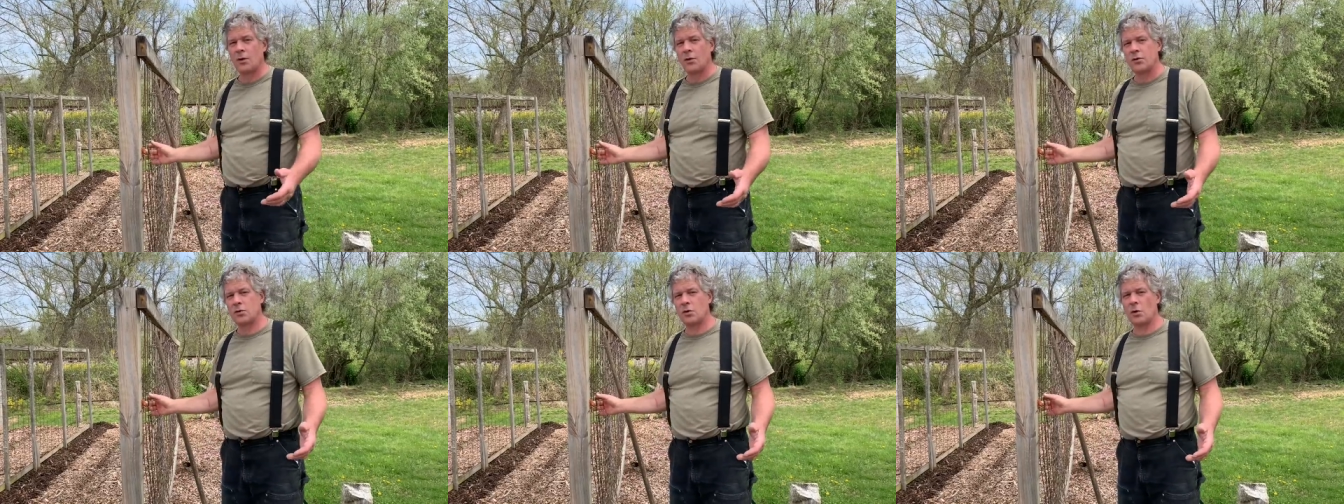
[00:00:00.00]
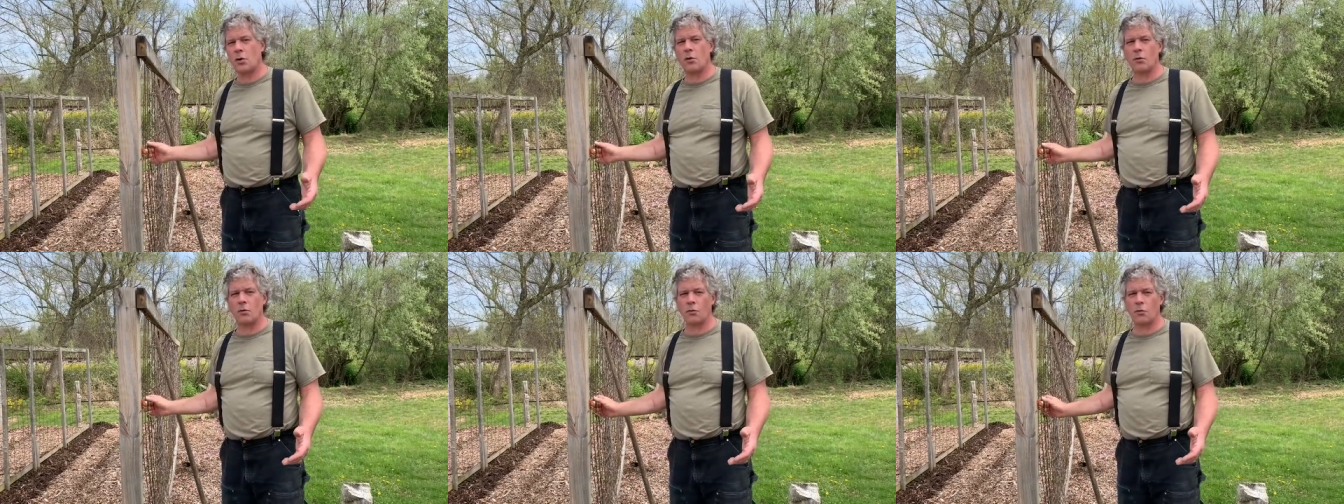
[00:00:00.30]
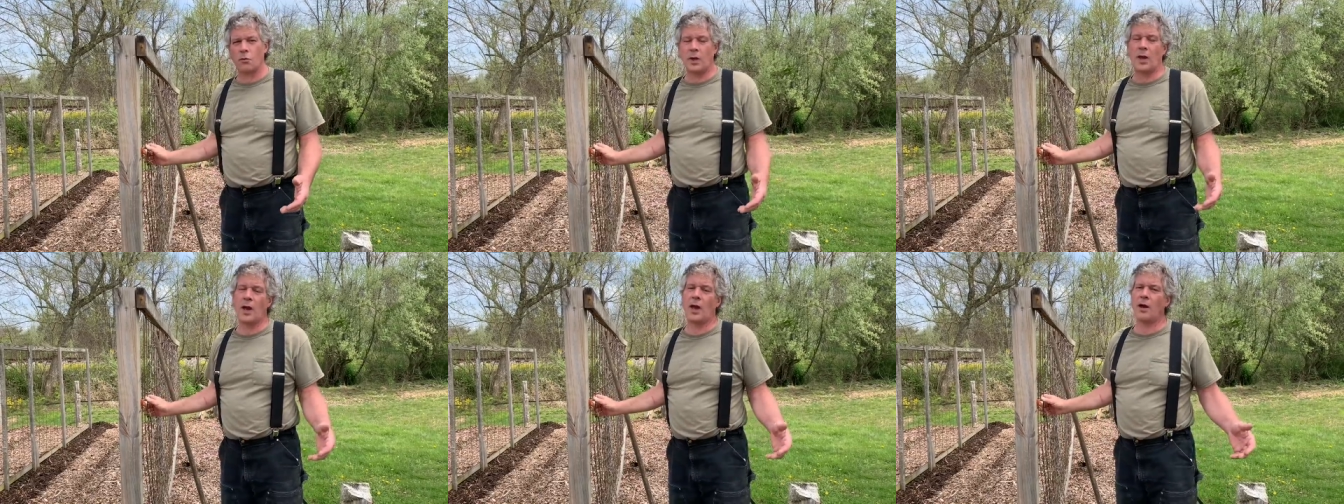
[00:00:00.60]
So
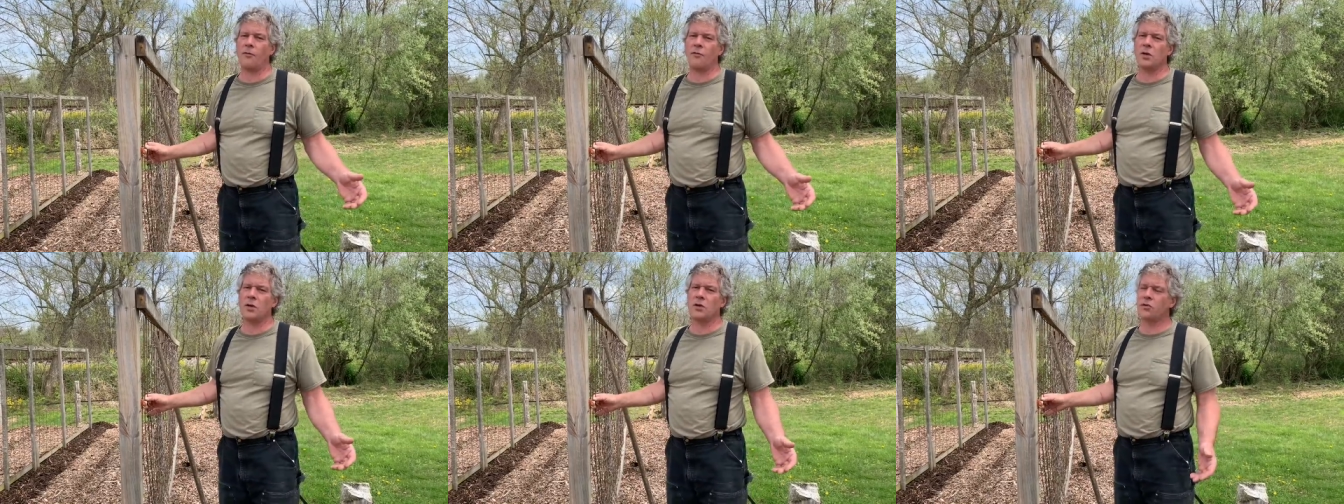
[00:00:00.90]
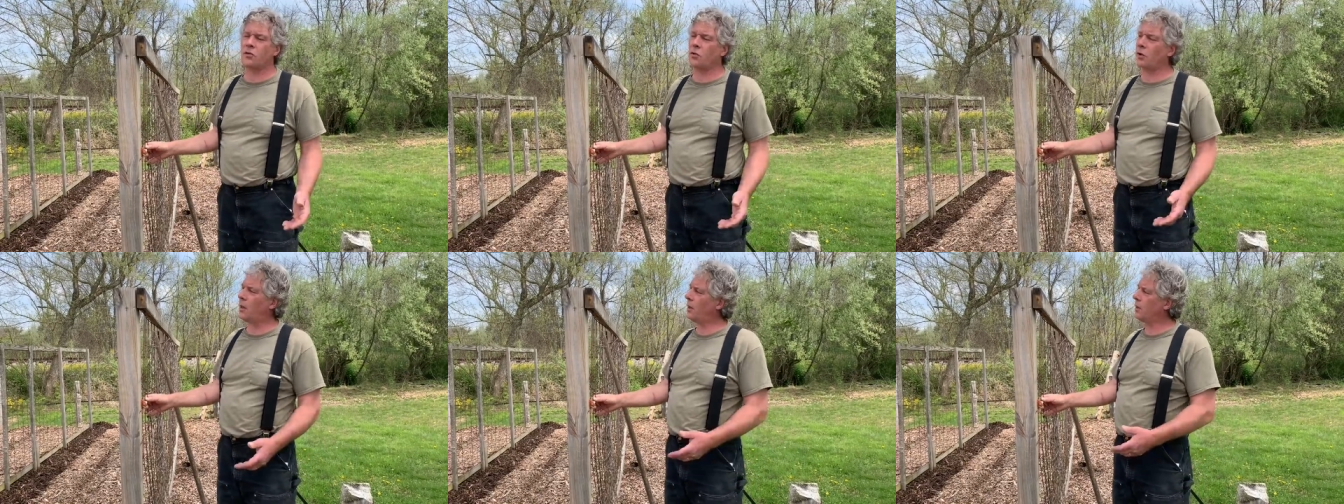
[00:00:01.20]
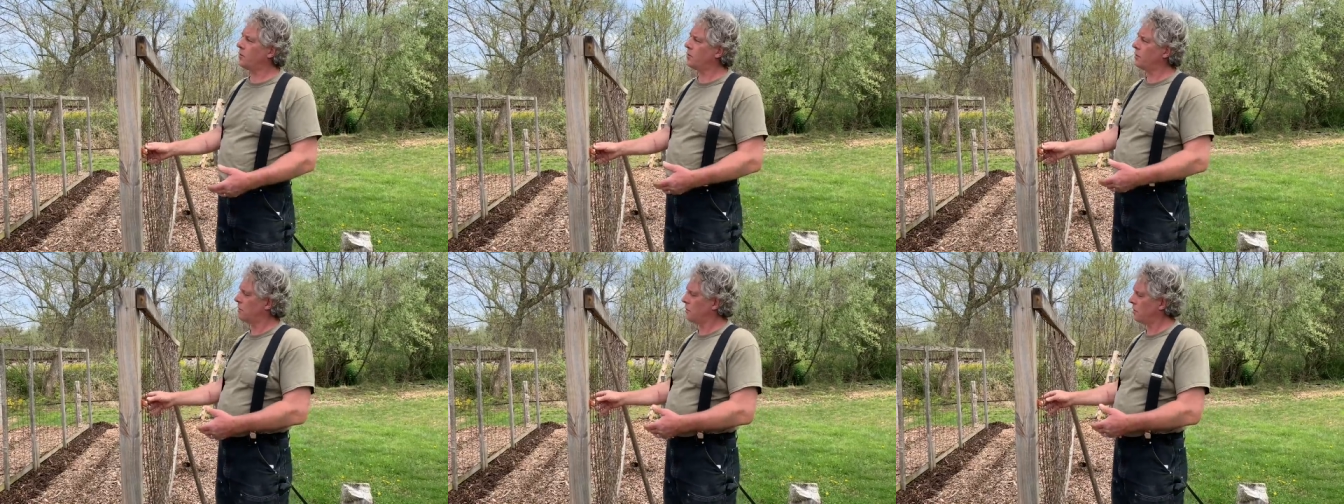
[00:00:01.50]
we have these
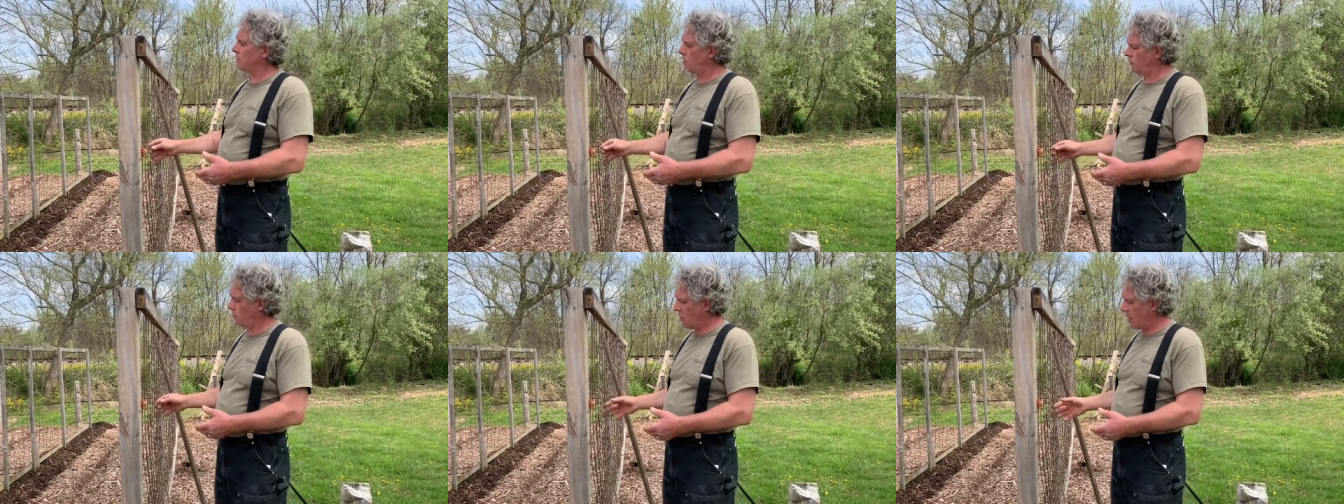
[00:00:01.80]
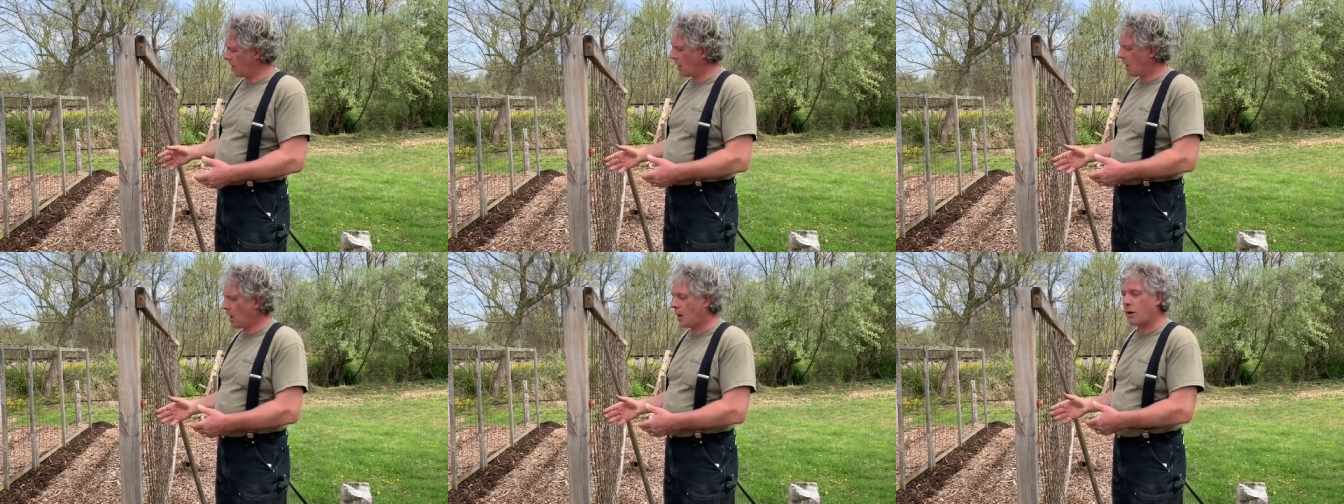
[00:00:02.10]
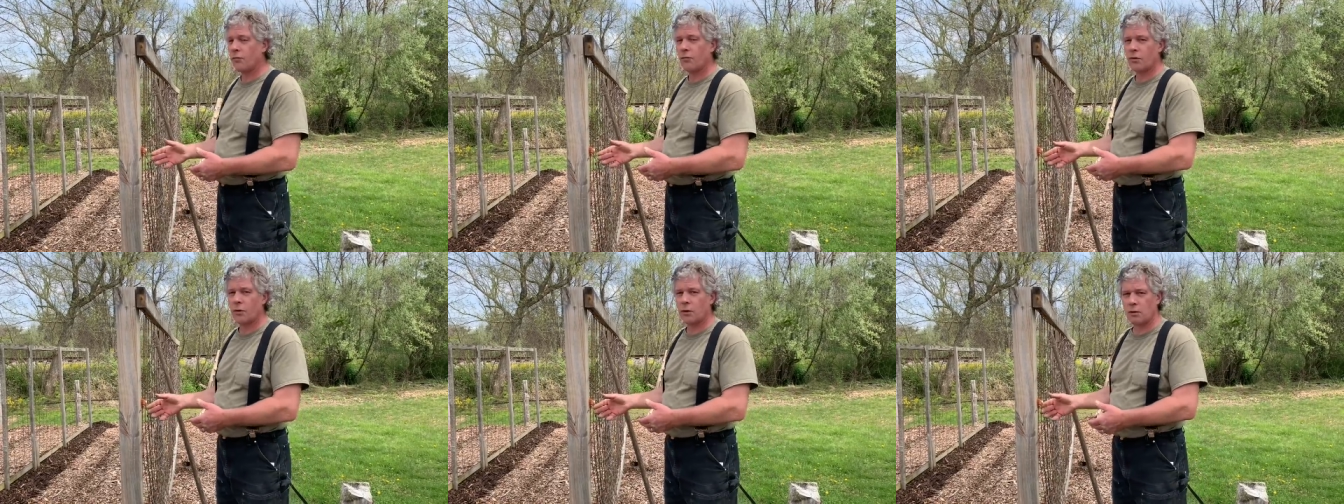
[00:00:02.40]
trellises made
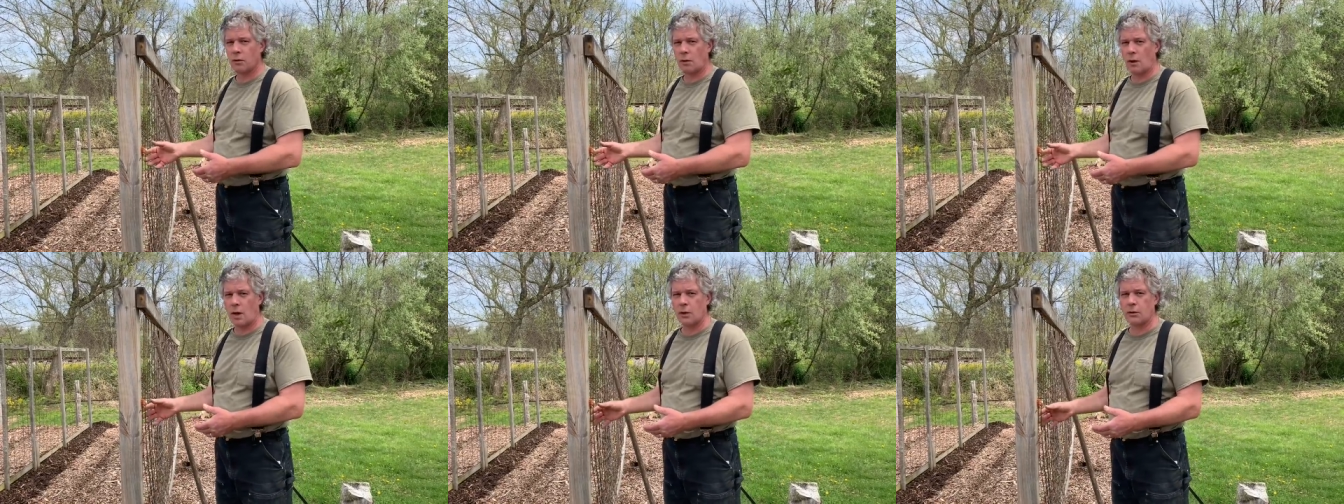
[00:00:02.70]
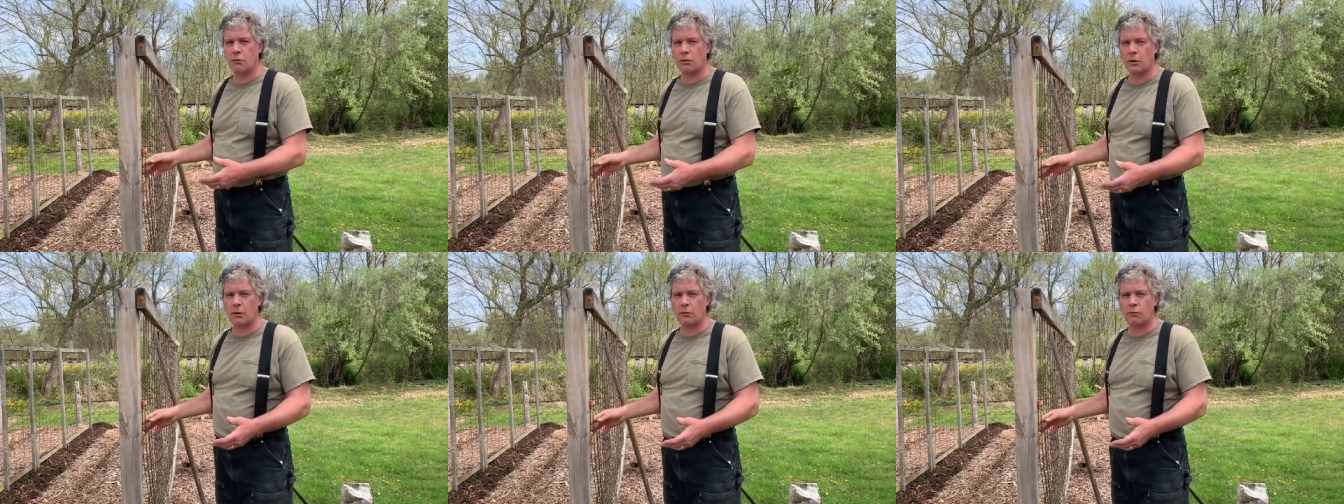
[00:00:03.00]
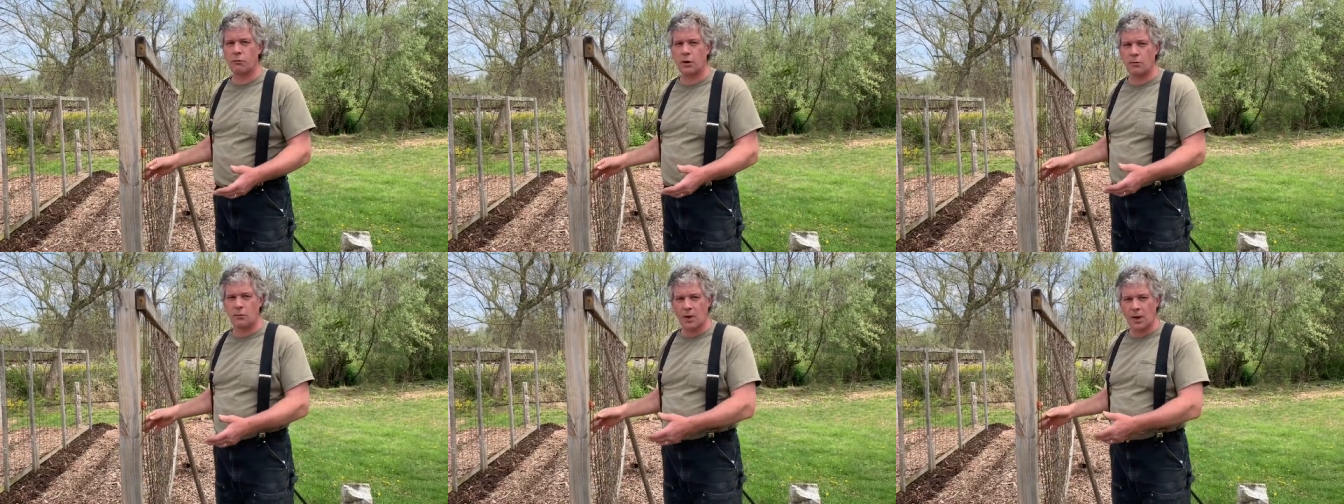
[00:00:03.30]
out of concrete
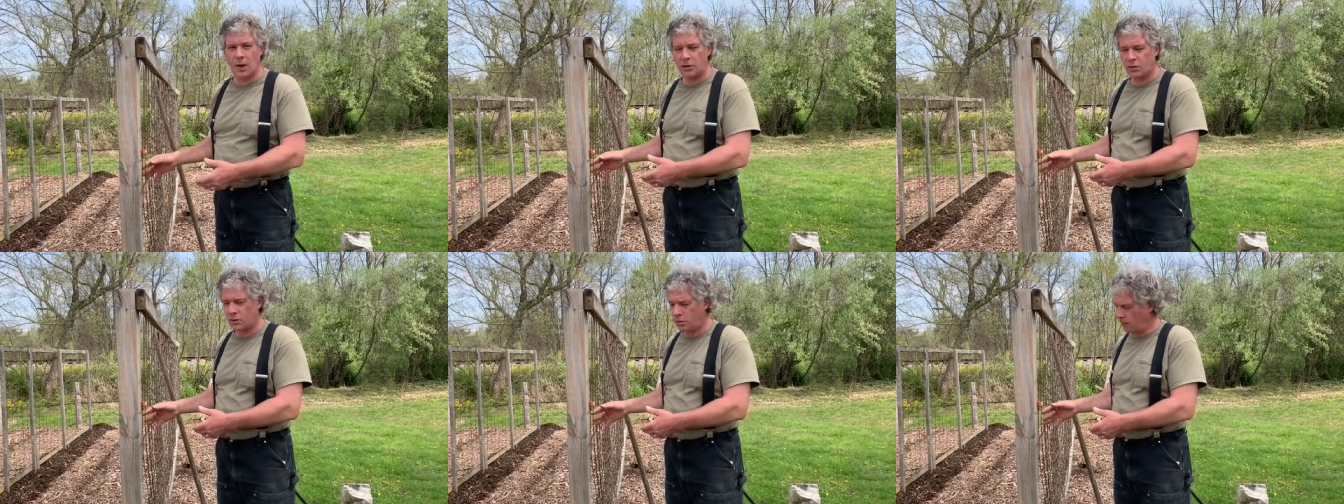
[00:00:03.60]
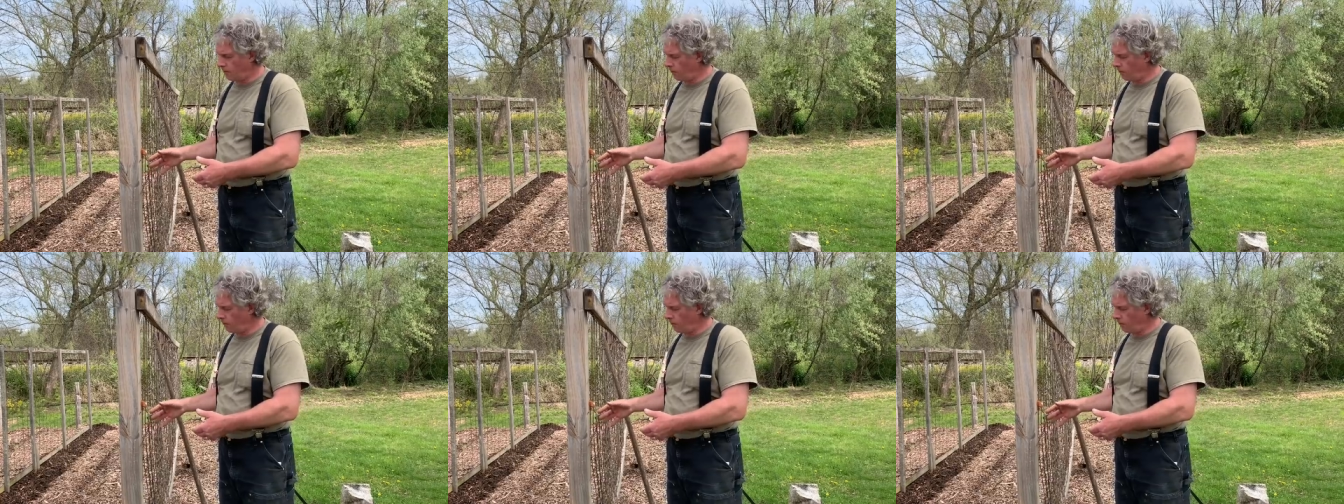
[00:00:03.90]
remesh,